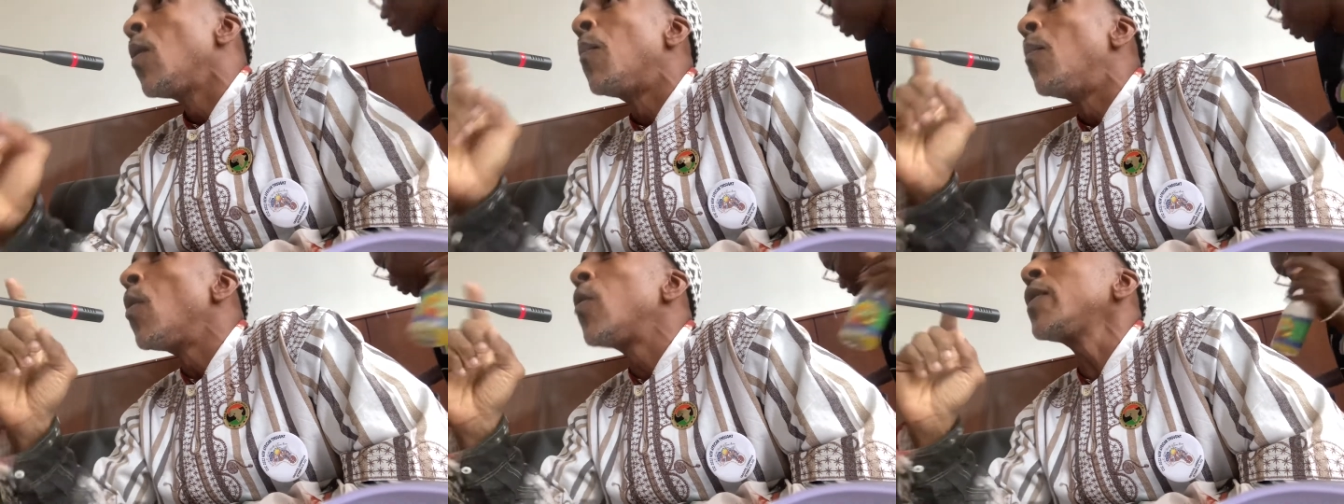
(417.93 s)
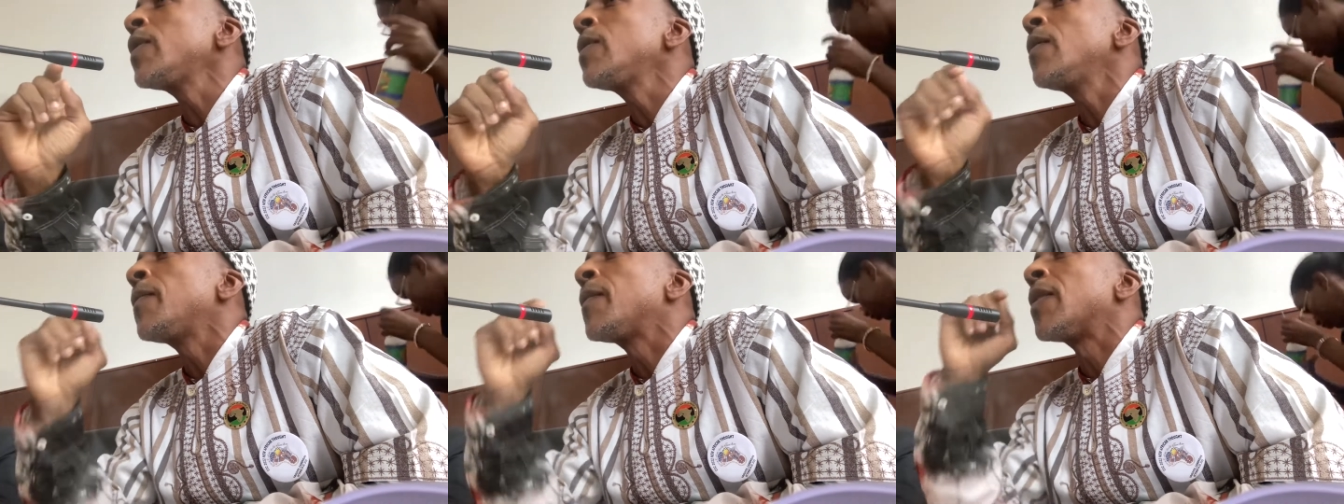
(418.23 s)

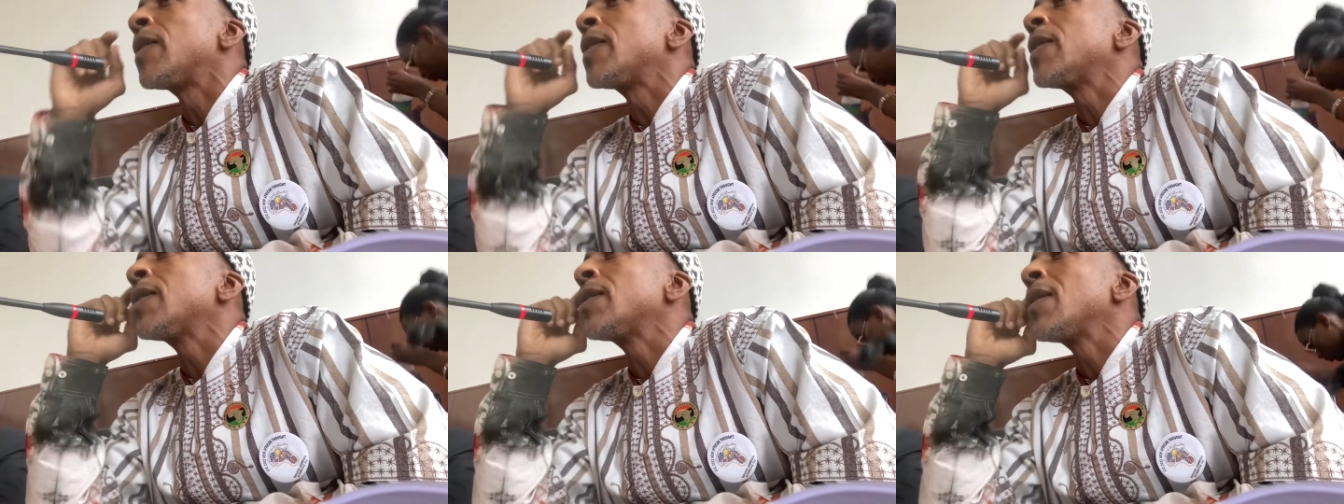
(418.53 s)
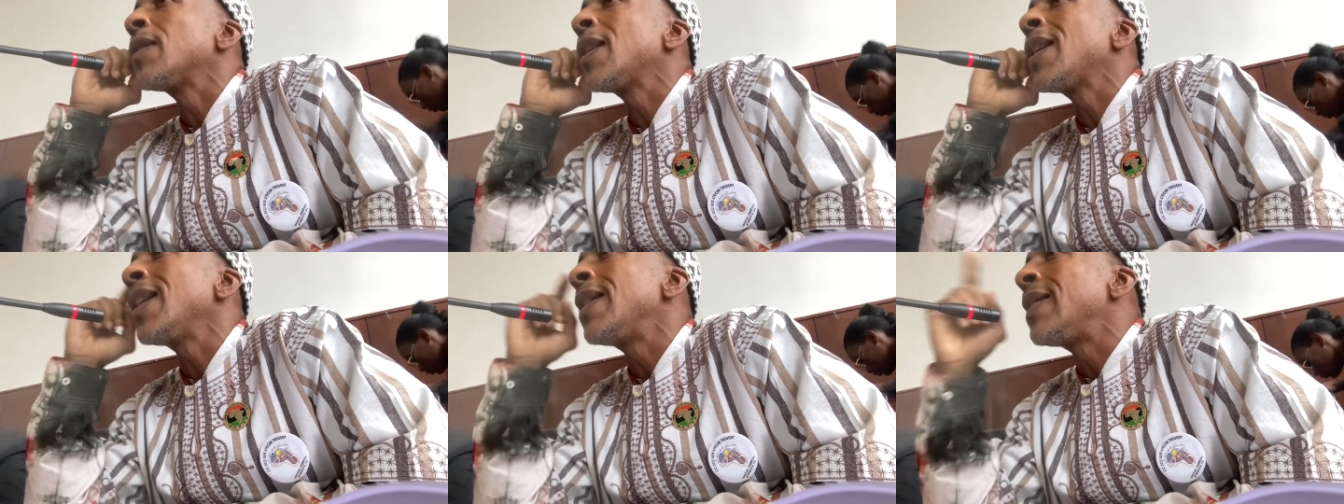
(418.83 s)
most of us
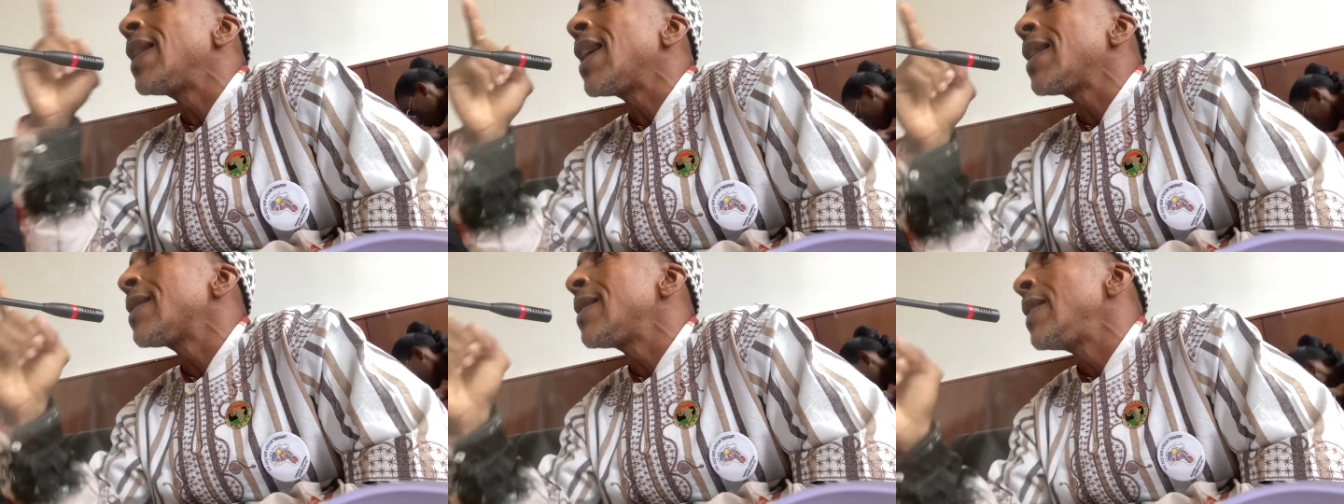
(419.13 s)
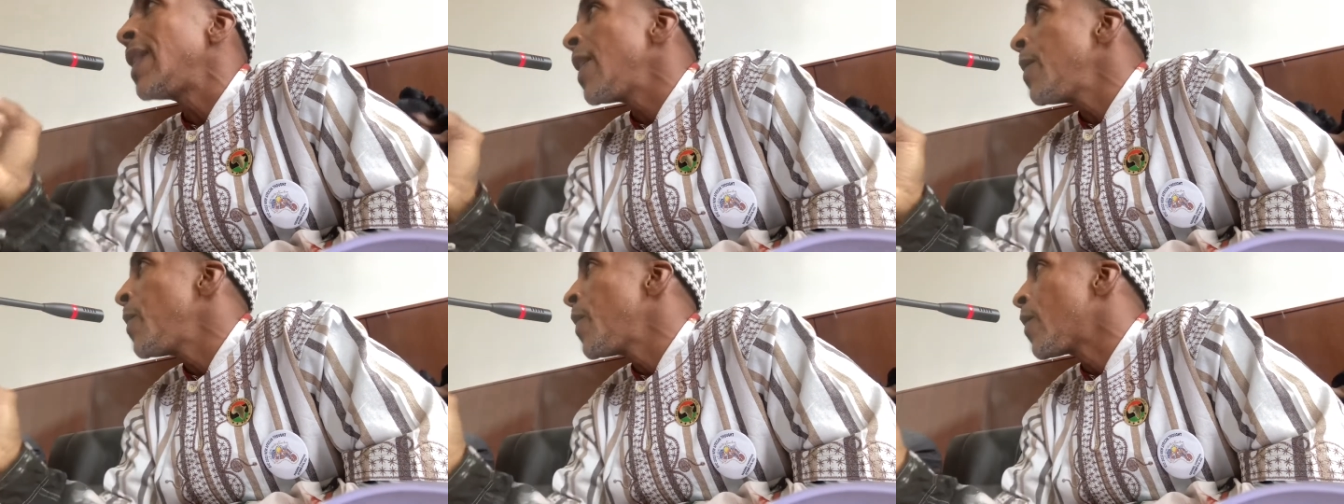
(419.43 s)
cannot
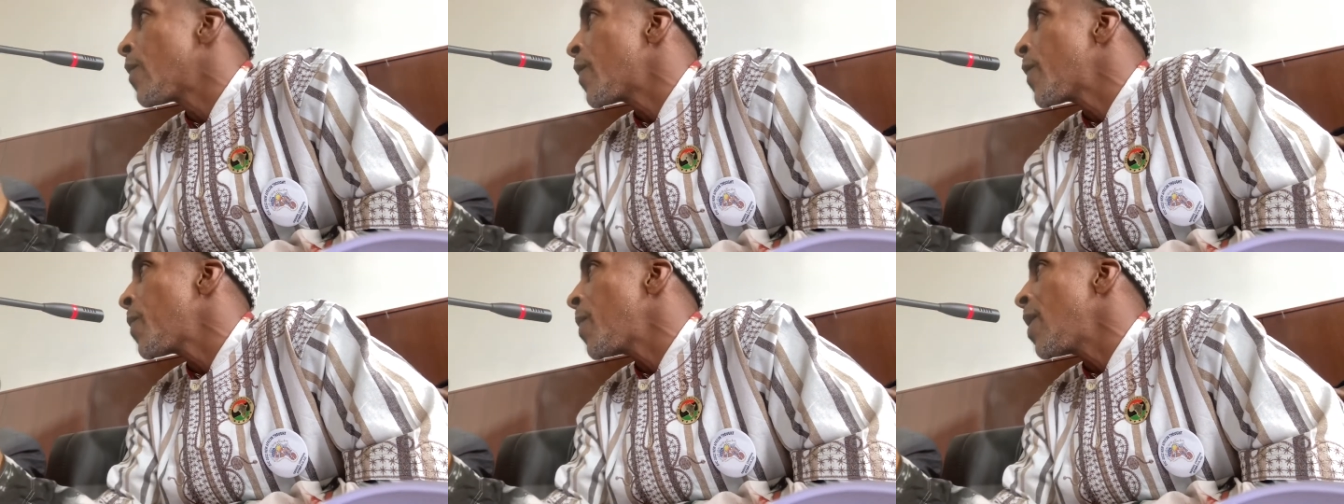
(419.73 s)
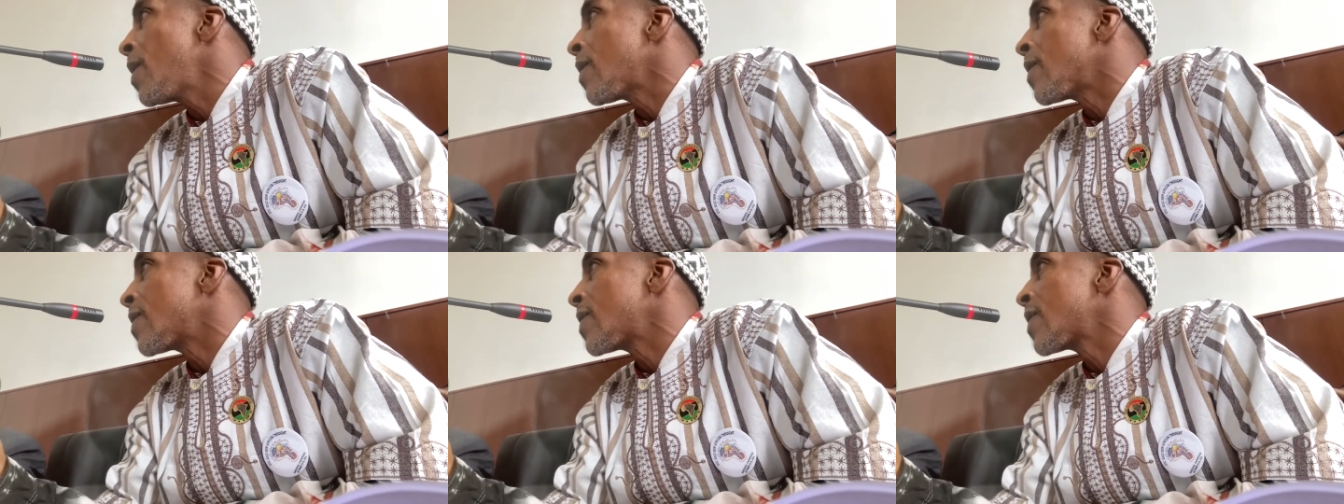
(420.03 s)
name those
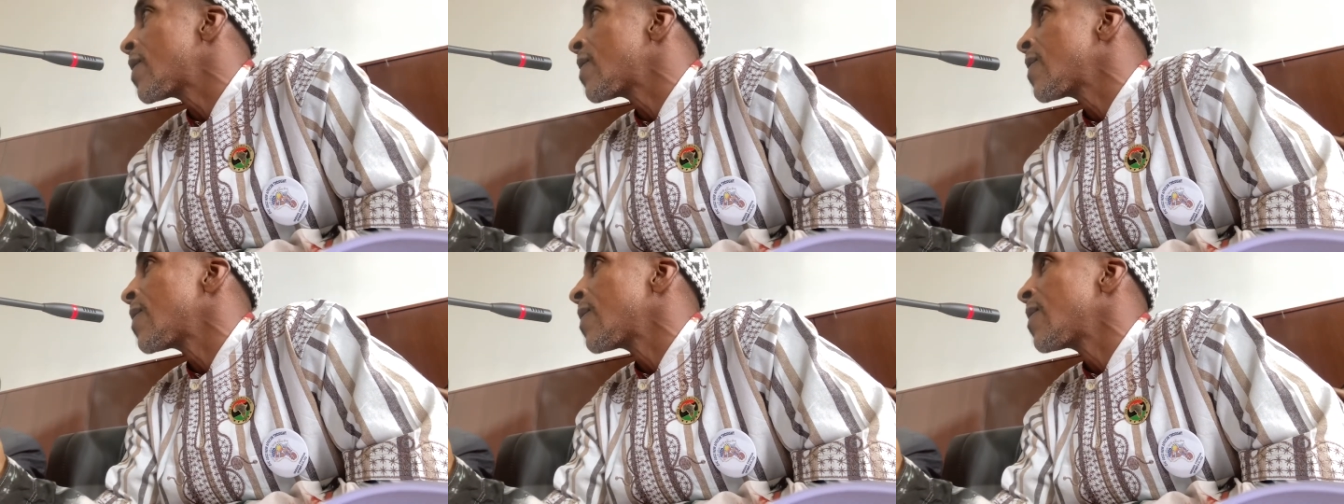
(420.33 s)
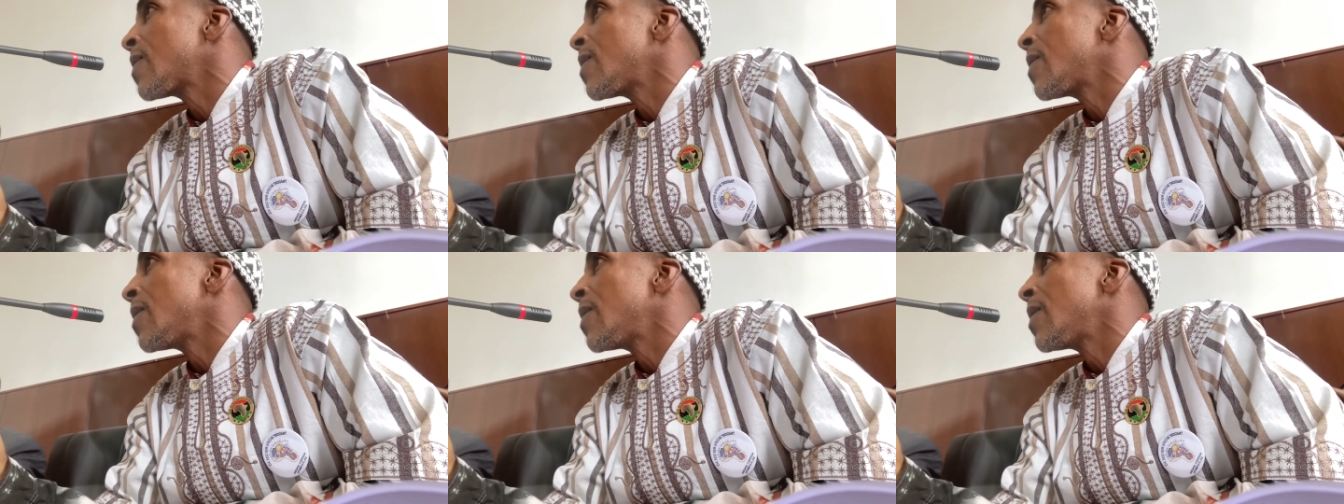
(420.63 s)
parts.
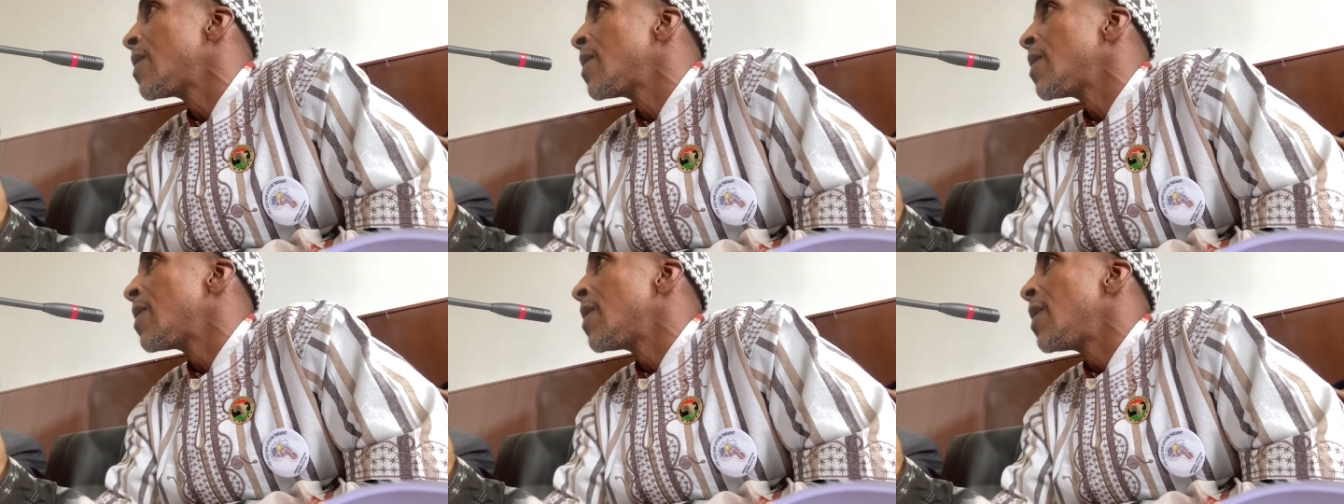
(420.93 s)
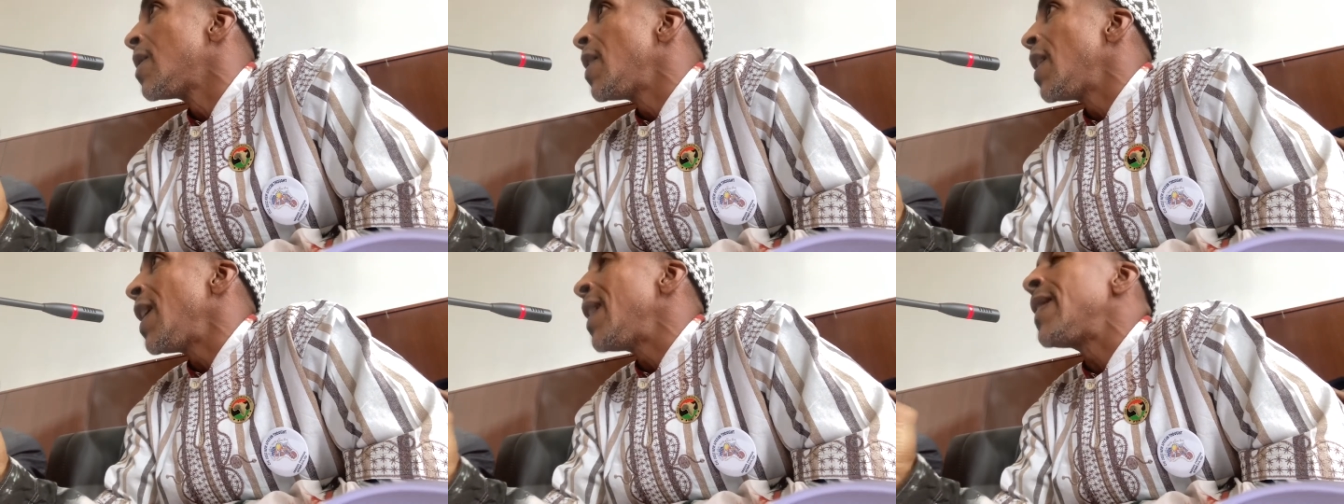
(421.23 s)

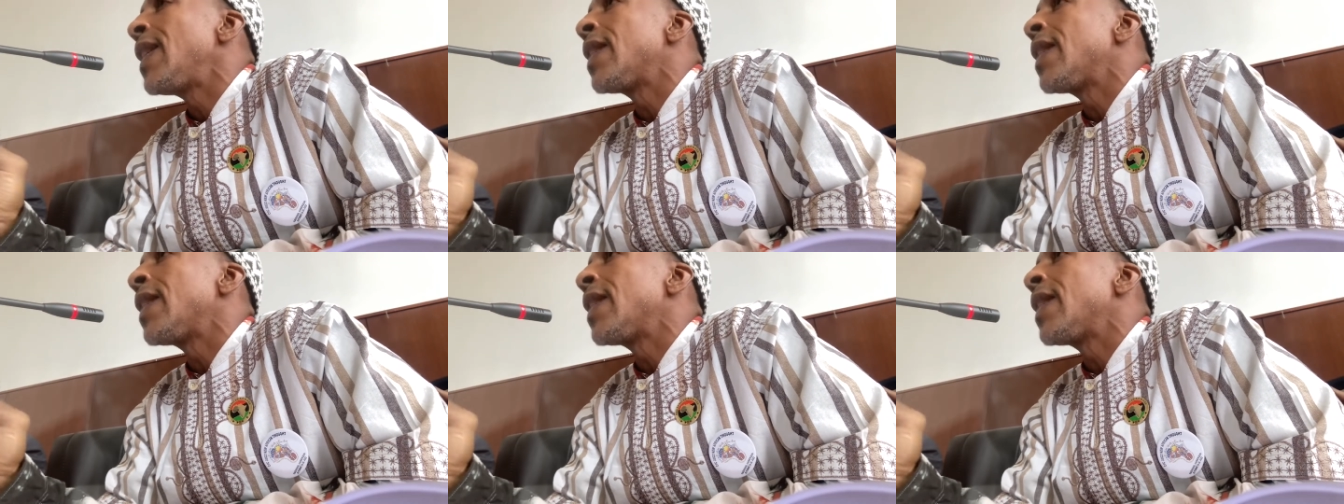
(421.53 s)
And